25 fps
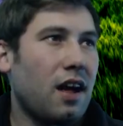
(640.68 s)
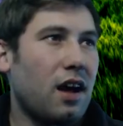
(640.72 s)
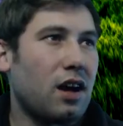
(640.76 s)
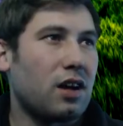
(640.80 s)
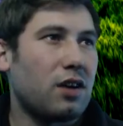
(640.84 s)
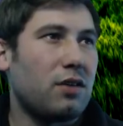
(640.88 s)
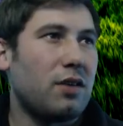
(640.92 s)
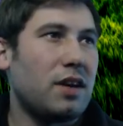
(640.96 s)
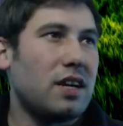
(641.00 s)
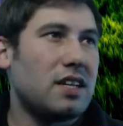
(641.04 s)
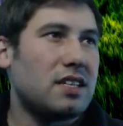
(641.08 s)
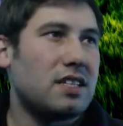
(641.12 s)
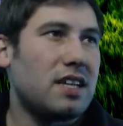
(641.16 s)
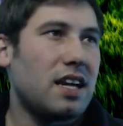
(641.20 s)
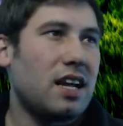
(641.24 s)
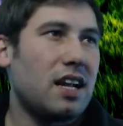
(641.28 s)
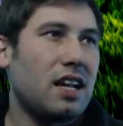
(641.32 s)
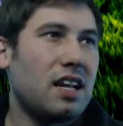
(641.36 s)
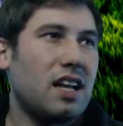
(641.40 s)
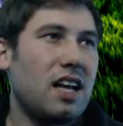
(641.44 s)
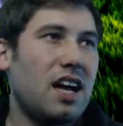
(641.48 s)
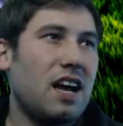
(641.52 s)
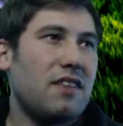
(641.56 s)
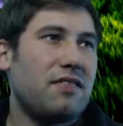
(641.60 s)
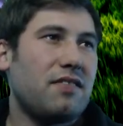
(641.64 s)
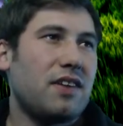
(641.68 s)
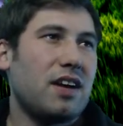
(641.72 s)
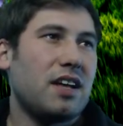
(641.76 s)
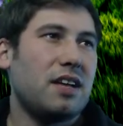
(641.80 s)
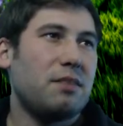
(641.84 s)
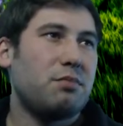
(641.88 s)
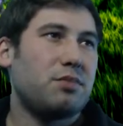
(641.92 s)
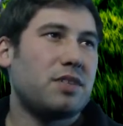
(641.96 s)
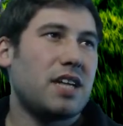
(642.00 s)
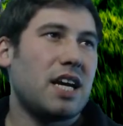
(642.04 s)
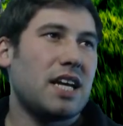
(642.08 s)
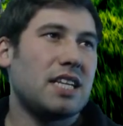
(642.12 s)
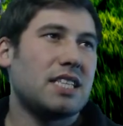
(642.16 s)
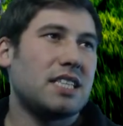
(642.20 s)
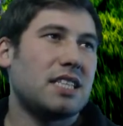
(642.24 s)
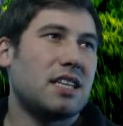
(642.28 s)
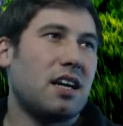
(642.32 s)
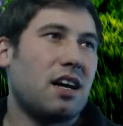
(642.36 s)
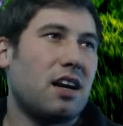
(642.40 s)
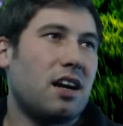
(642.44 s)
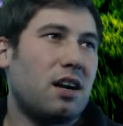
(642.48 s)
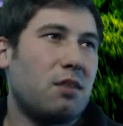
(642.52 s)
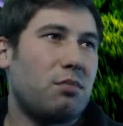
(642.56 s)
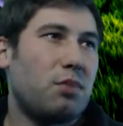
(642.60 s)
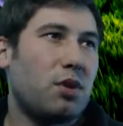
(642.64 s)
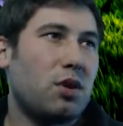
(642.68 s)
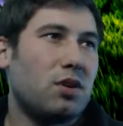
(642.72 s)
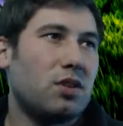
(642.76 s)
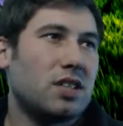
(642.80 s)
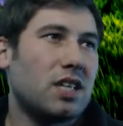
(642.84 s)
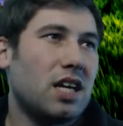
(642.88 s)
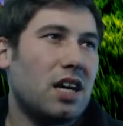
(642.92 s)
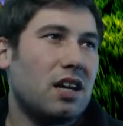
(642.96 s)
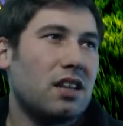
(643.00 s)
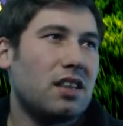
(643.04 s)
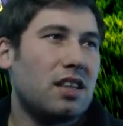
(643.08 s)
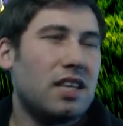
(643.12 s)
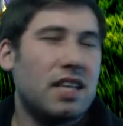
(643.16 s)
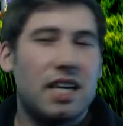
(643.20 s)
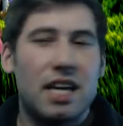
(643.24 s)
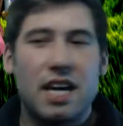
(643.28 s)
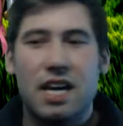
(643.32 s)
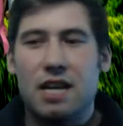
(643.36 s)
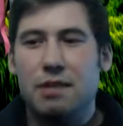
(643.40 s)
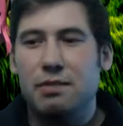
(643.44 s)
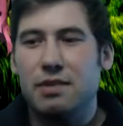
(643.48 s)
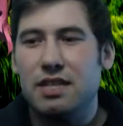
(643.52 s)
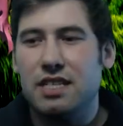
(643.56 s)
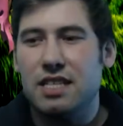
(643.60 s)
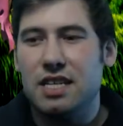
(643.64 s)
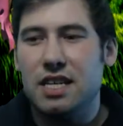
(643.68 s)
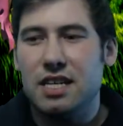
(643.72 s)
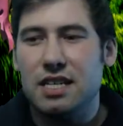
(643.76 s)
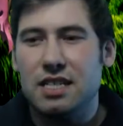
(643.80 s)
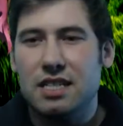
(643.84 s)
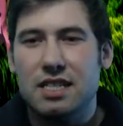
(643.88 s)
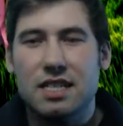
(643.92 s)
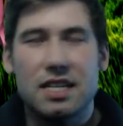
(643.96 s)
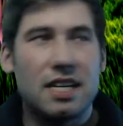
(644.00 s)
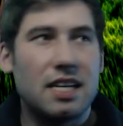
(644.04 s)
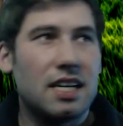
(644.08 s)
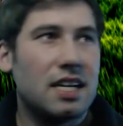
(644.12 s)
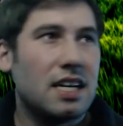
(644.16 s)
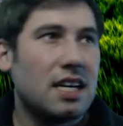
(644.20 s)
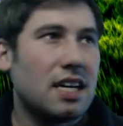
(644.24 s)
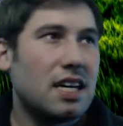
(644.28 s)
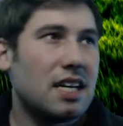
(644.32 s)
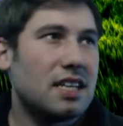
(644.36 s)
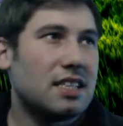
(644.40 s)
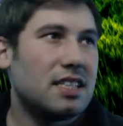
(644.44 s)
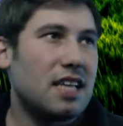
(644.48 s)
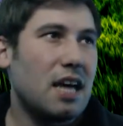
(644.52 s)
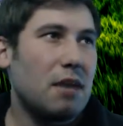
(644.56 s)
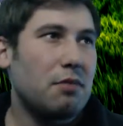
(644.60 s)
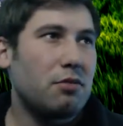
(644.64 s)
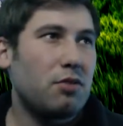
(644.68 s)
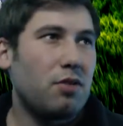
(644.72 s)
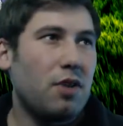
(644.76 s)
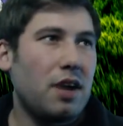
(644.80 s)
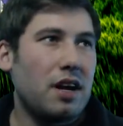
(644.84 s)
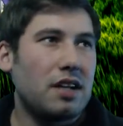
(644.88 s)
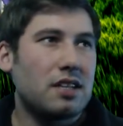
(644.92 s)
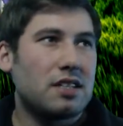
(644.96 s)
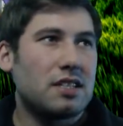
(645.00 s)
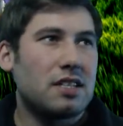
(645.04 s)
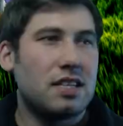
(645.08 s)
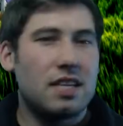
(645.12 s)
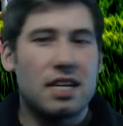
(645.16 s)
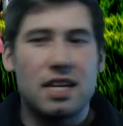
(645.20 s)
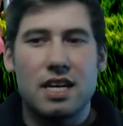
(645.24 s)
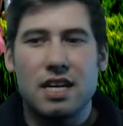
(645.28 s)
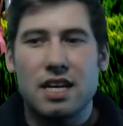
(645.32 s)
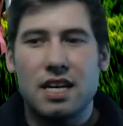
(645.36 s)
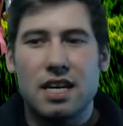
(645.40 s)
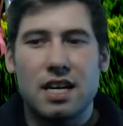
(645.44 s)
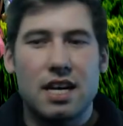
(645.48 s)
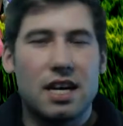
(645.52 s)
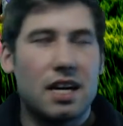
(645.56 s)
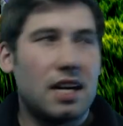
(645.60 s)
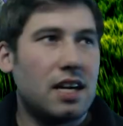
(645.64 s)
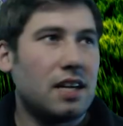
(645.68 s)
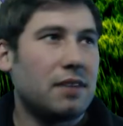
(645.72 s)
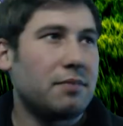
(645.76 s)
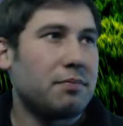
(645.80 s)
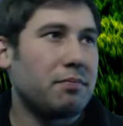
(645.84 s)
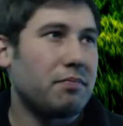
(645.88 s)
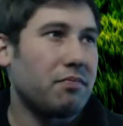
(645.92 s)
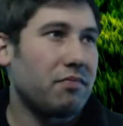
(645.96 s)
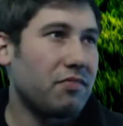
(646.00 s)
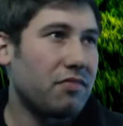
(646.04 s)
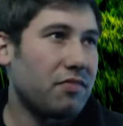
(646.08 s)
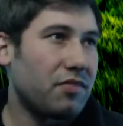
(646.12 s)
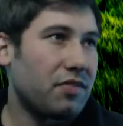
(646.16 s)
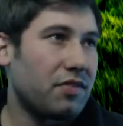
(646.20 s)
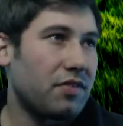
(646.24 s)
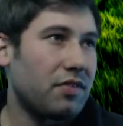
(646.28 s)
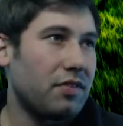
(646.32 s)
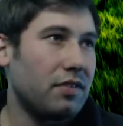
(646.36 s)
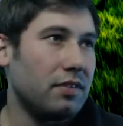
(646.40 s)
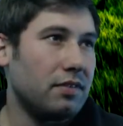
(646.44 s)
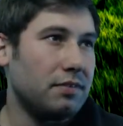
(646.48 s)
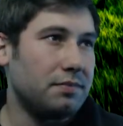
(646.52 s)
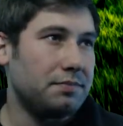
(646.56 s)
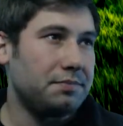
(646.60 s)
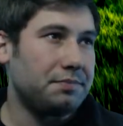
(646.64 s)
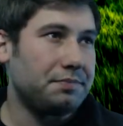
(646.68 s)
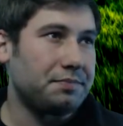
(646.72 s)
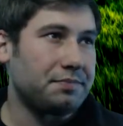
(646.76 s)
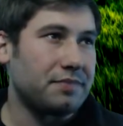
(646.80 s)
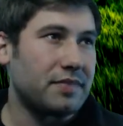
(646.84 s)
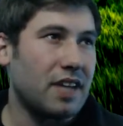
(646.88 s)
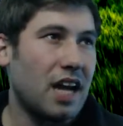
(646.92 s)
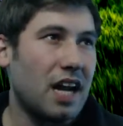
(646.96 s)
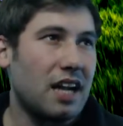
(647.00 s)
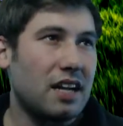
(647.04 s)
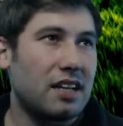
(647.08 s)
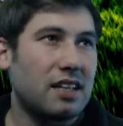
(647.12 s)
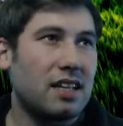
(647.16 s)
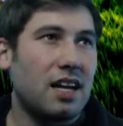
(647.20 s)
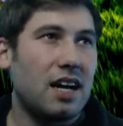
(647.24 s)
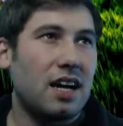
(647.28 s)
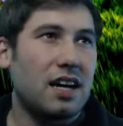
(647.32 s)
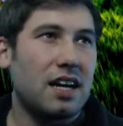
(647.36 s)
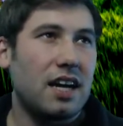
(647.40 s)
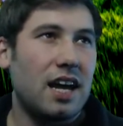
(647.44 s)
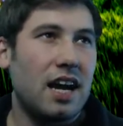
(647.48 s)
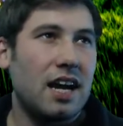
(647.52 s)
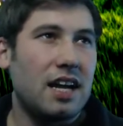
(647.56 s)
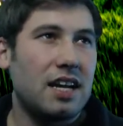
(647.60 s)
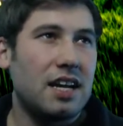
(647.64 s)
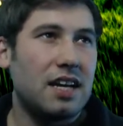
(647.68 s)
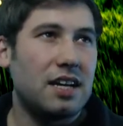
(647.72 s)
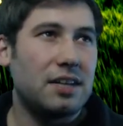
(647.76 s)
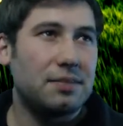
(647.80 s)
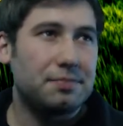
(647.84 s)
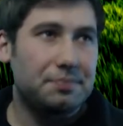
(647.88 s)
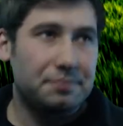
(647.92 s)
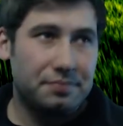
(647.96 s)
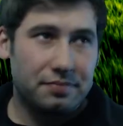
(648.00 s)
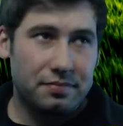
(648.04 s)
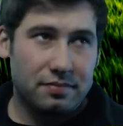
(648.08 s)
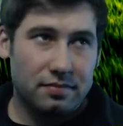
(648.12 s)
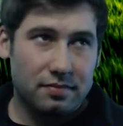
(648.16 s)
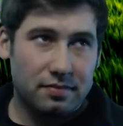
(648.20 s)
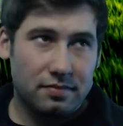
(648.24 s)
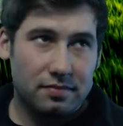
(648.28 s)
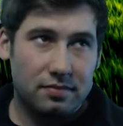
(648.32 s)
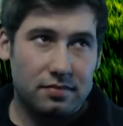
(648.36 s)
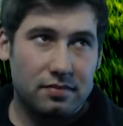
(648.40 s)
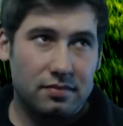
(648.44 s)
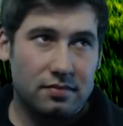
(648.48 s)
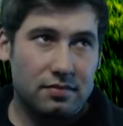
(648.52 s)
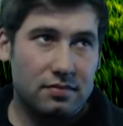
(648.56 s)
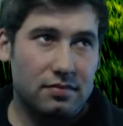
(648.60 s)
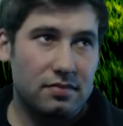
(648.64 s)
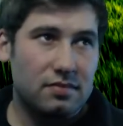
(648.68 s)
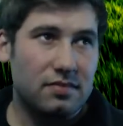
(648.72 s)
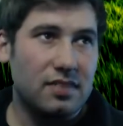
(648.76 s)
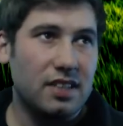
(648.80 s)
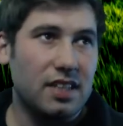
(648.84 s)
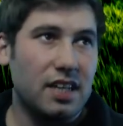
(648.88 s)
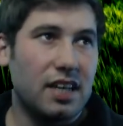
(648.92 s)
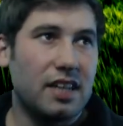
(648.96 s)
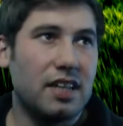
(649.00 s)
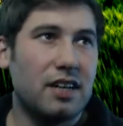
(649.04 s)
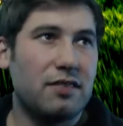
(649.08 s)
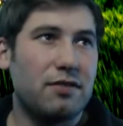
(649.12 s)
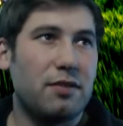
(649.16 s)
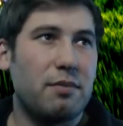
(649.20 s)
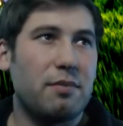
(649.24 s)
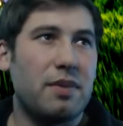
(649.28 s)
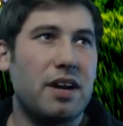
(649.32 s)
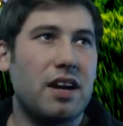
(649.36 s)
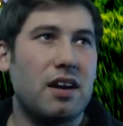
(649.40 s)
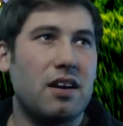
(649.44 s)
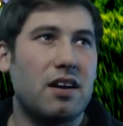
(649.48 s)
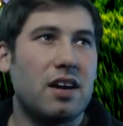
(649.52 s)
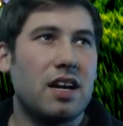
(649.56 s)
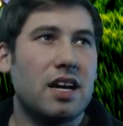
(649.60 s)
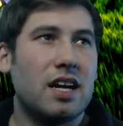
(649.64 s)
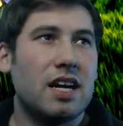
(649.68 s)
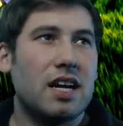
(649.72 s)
Queen staying alive, finally takes or pulls out the enemy CC. Zap quakes the 9 o'clock AD, and then from here